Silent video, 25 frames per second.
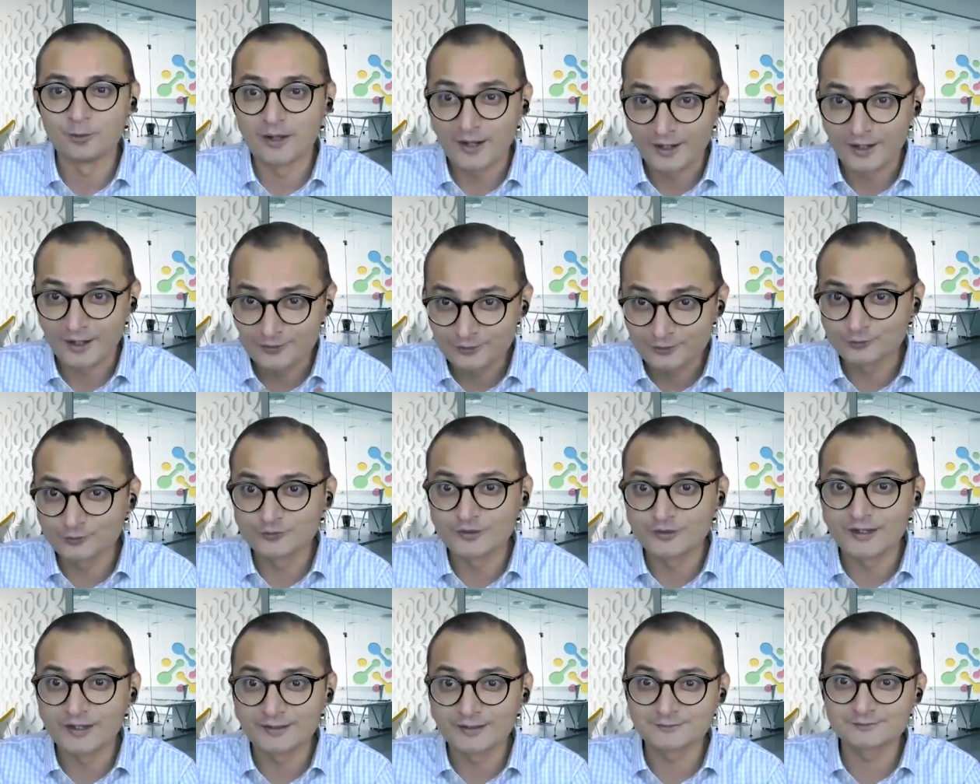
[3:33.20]
Now, add
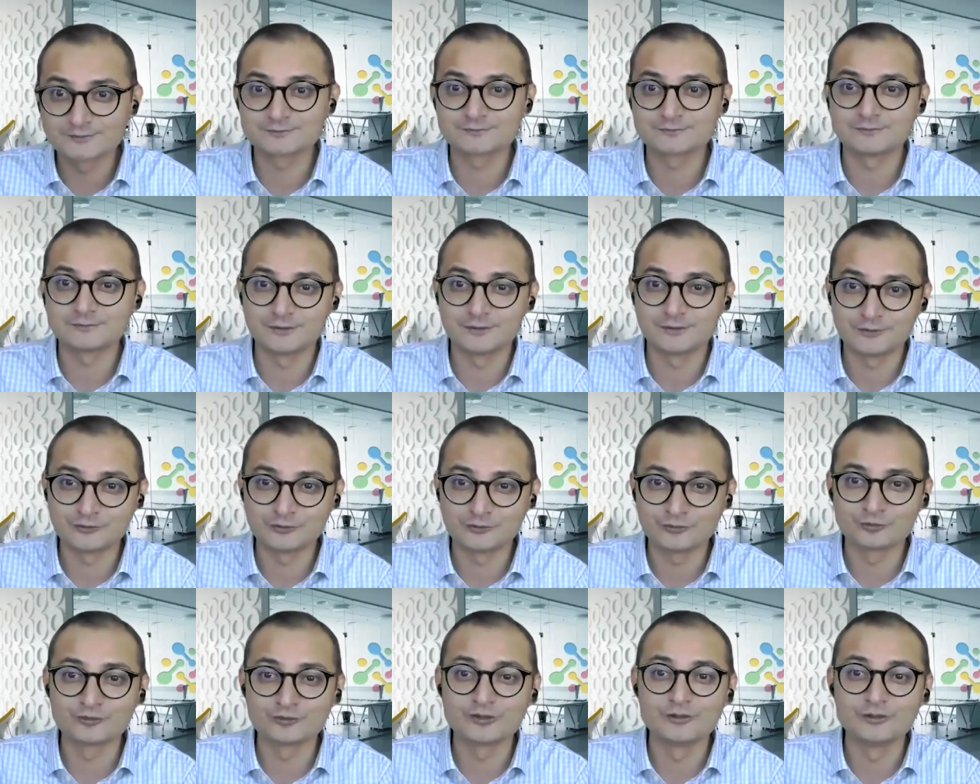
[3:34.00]
to that,
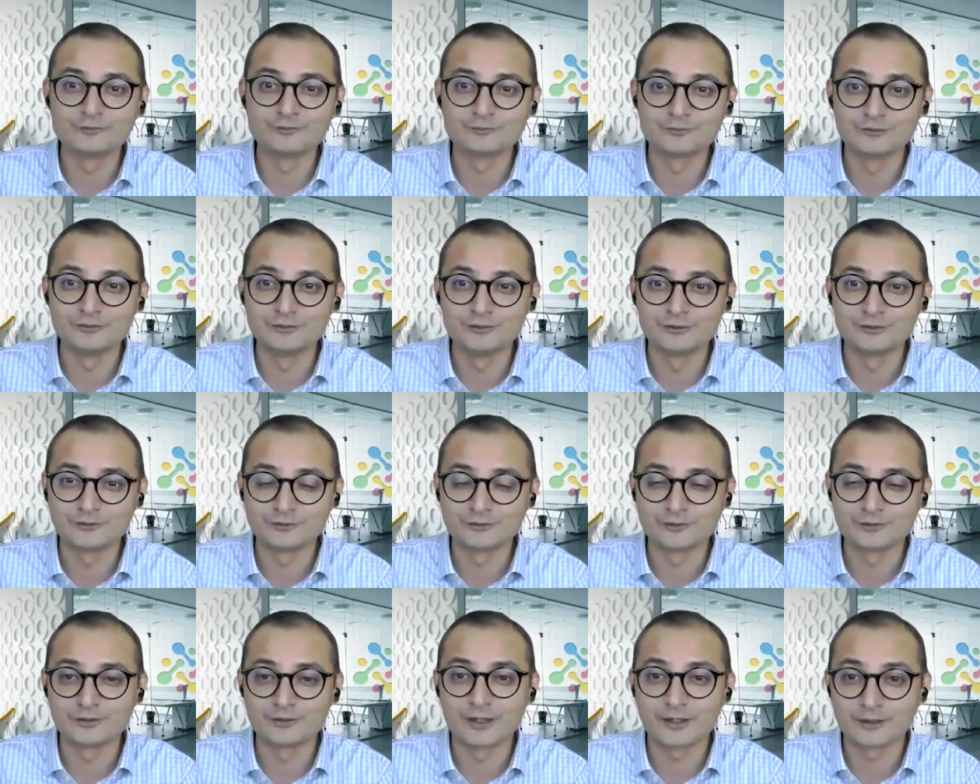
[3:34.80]
uh, you know, the,
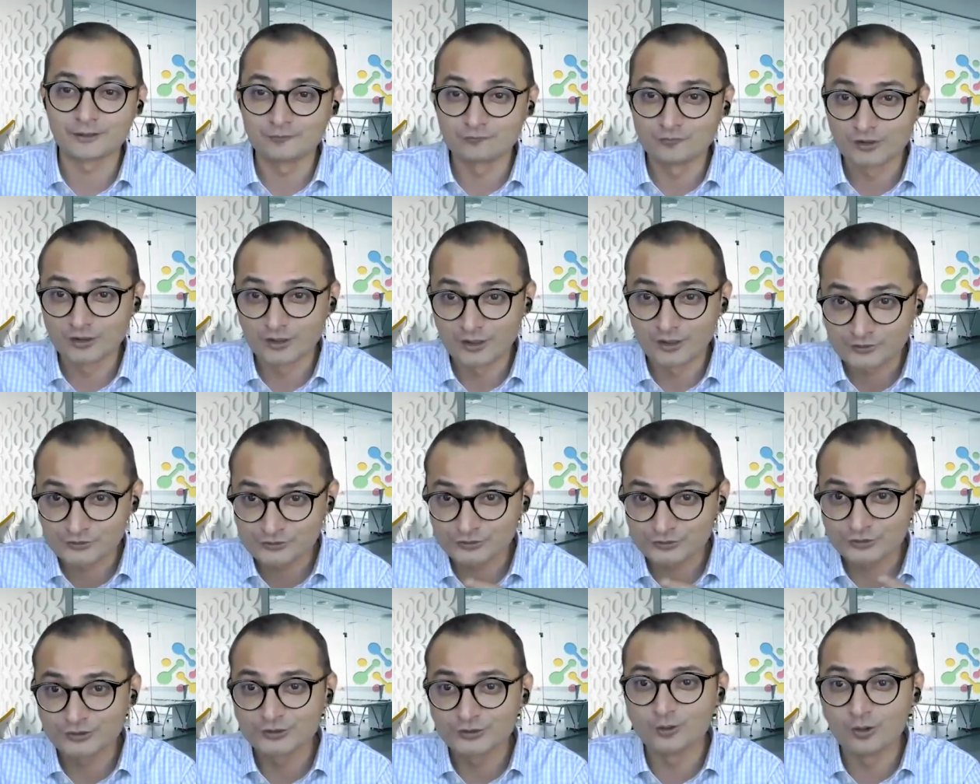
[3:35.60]
the, the lack of the
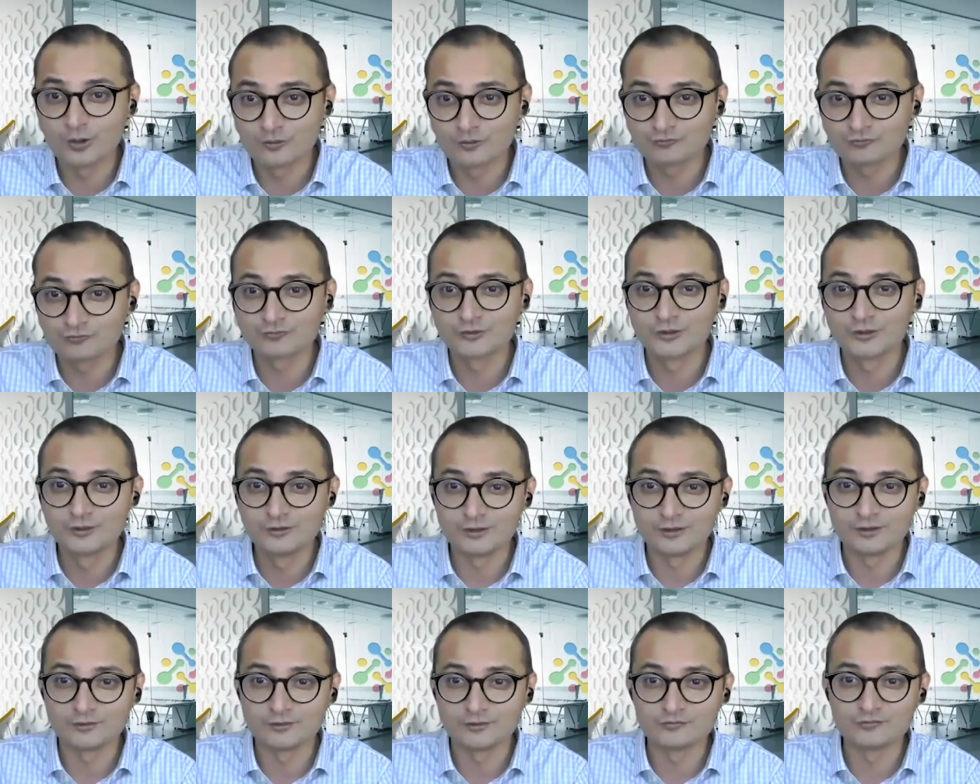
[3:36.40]
luxury of
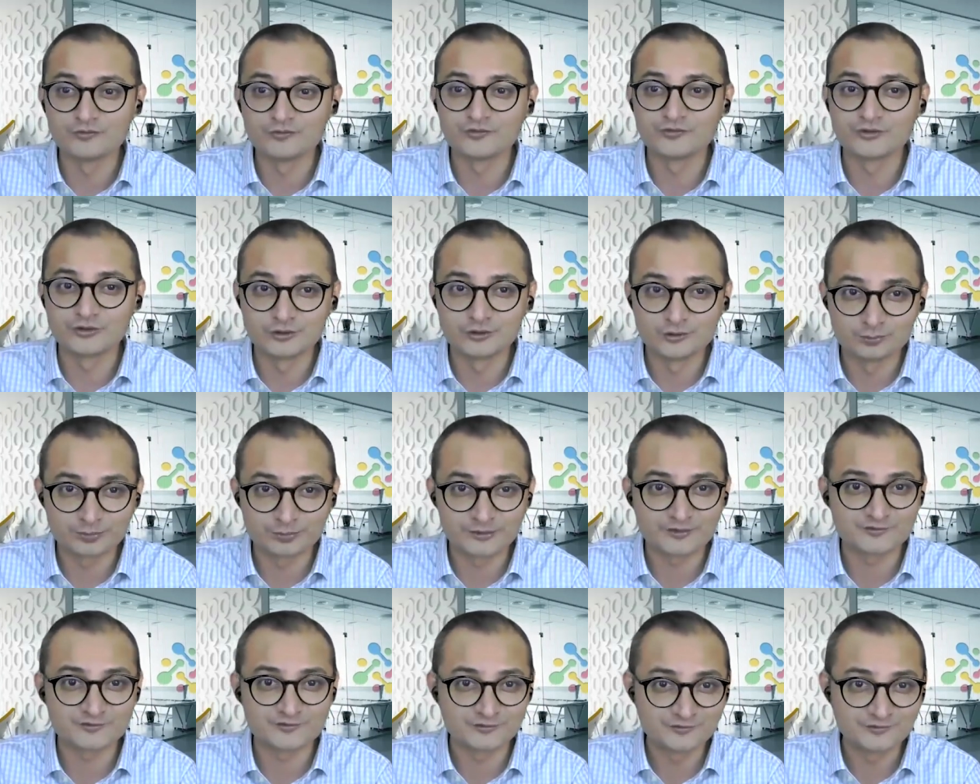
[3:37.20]
uh,
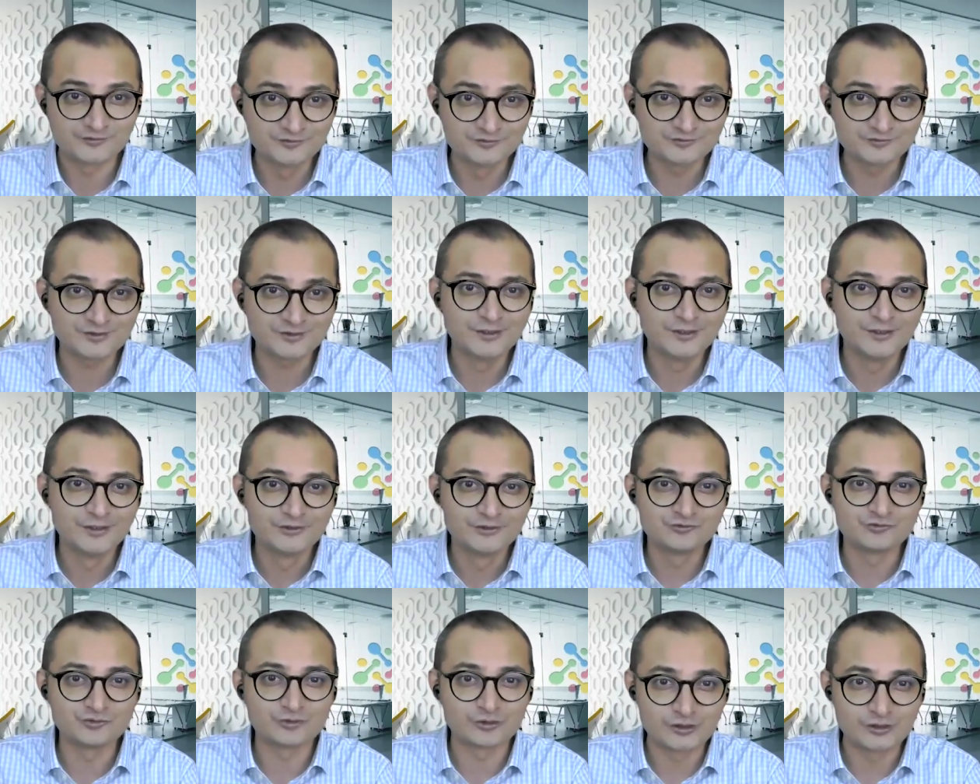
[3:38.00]
physical presence.
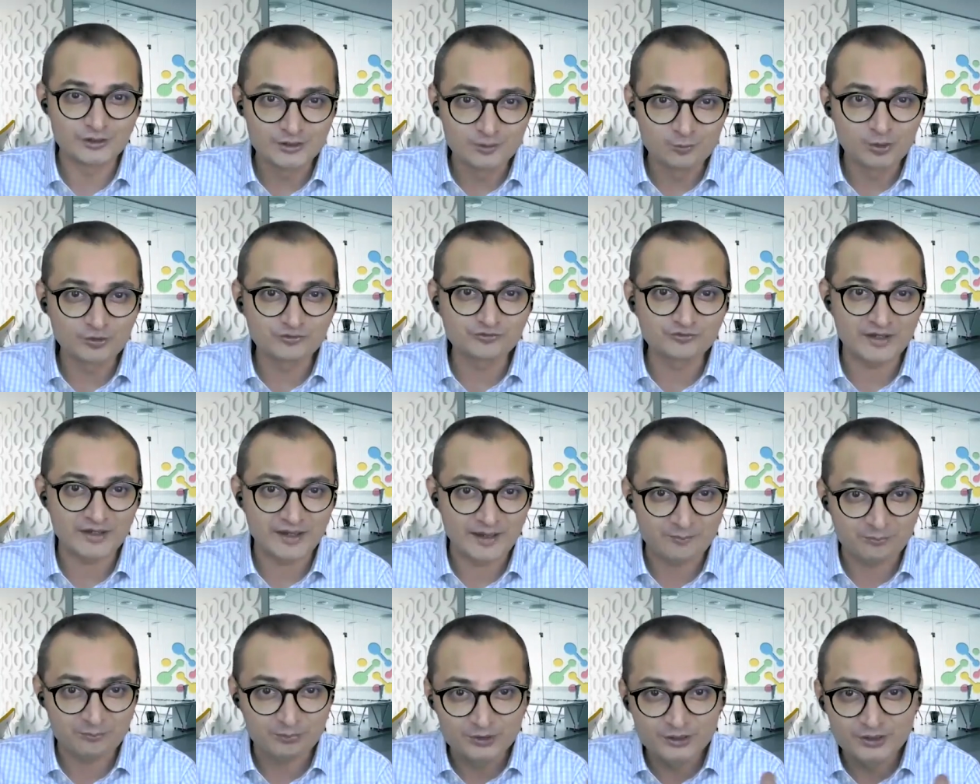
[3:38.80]
So, really,
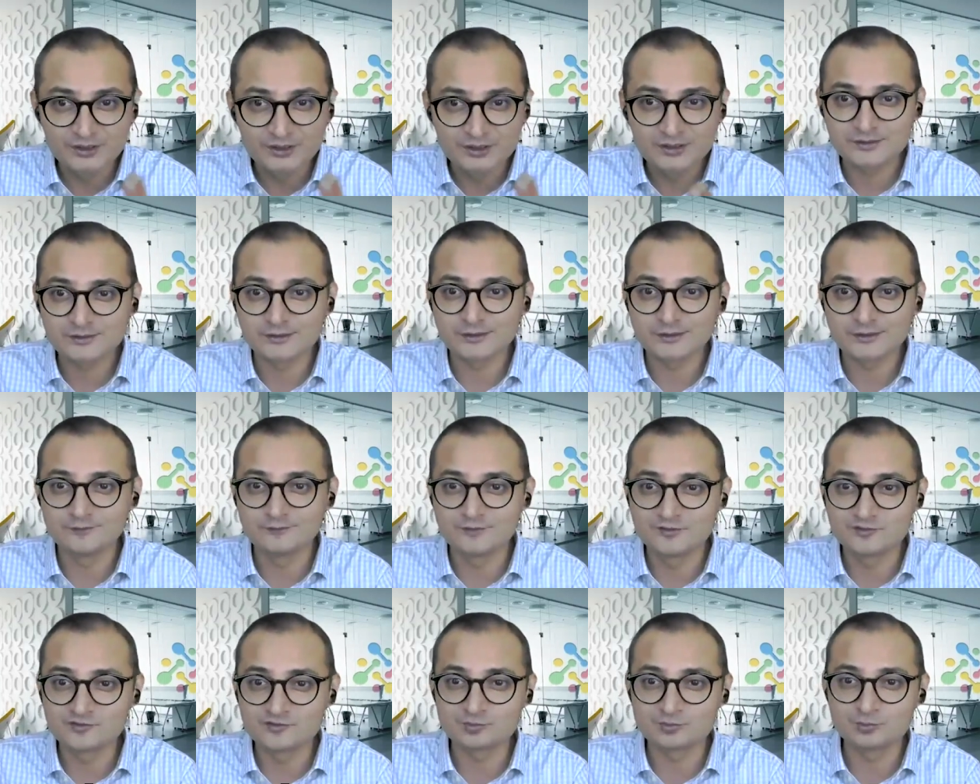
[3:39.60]
what's happened
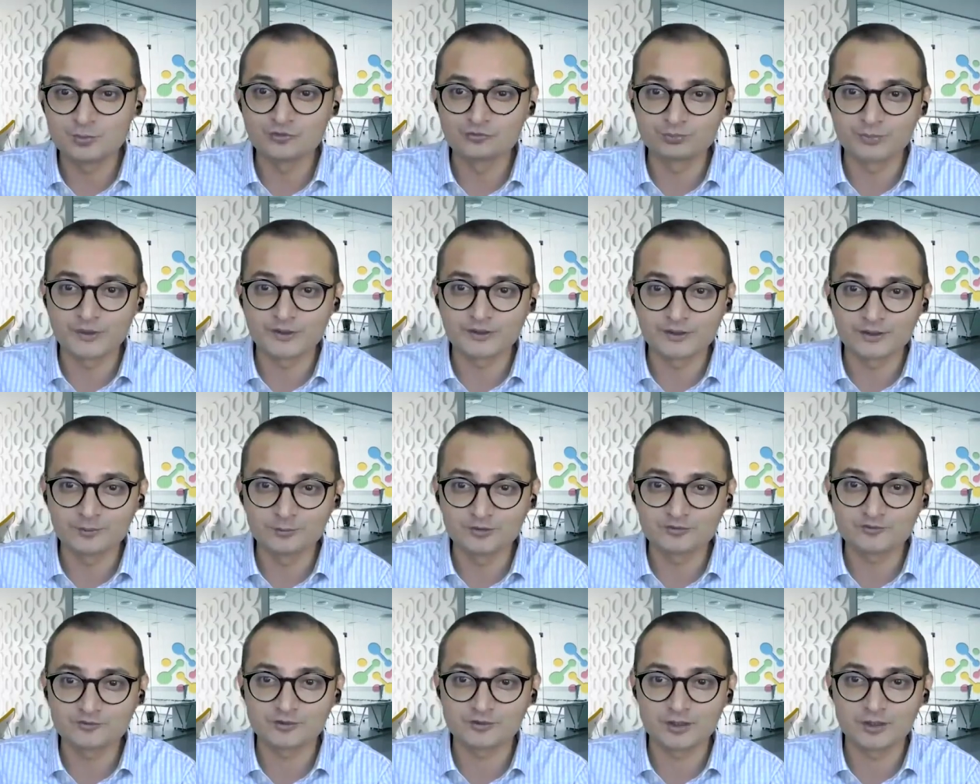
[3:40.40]
in this
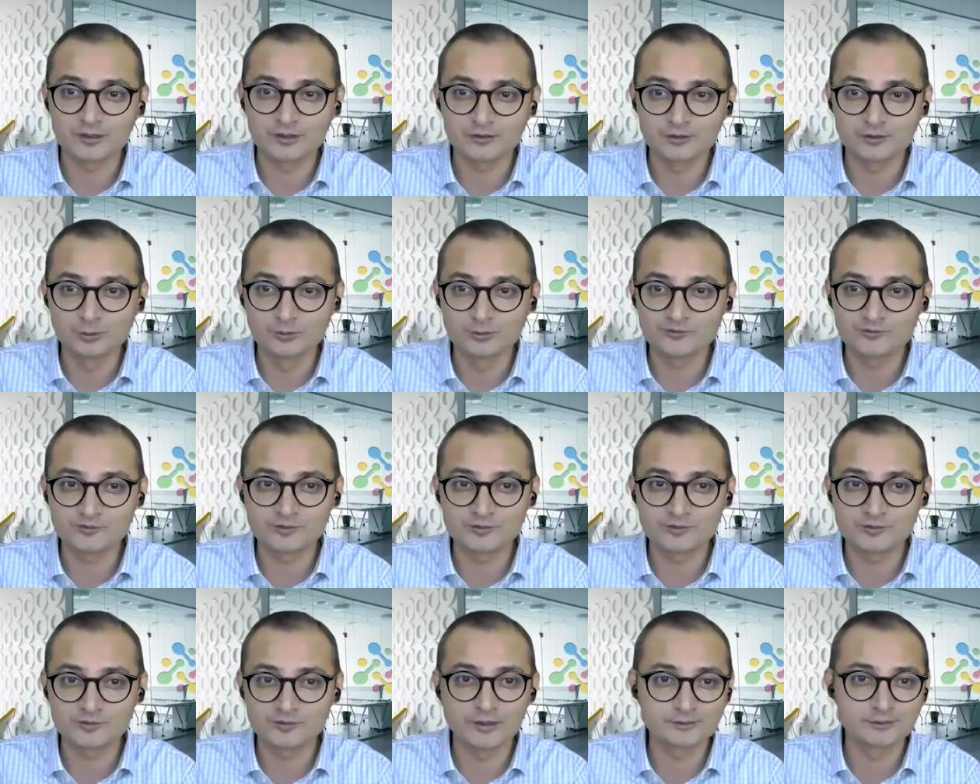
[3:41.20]
post-pandemic scenario
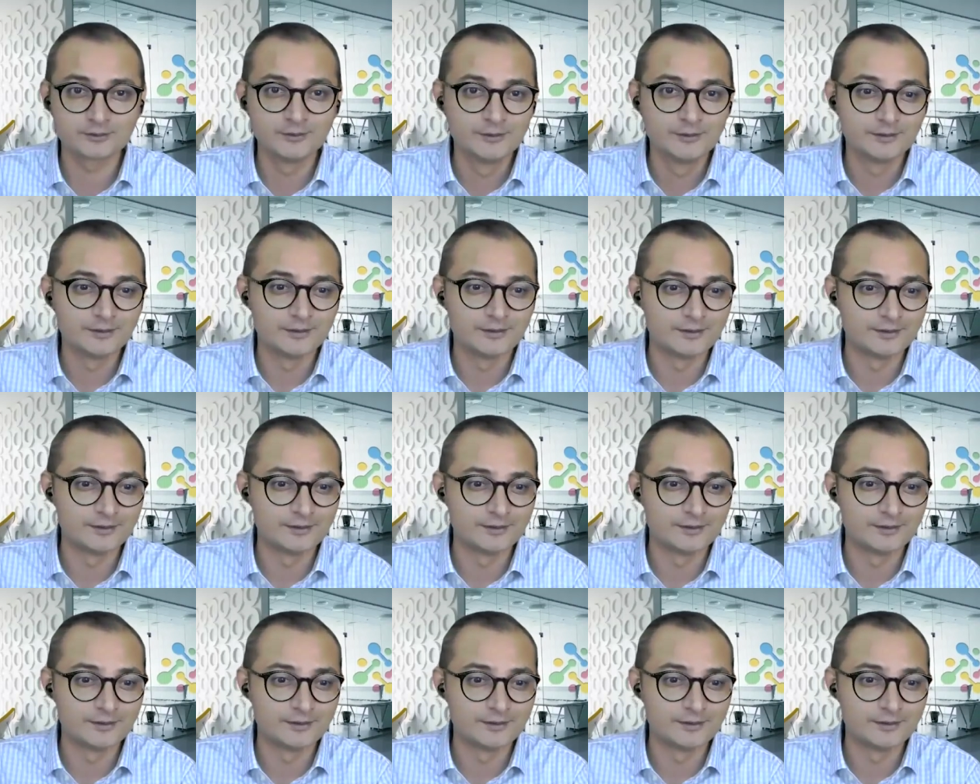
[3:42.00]
is that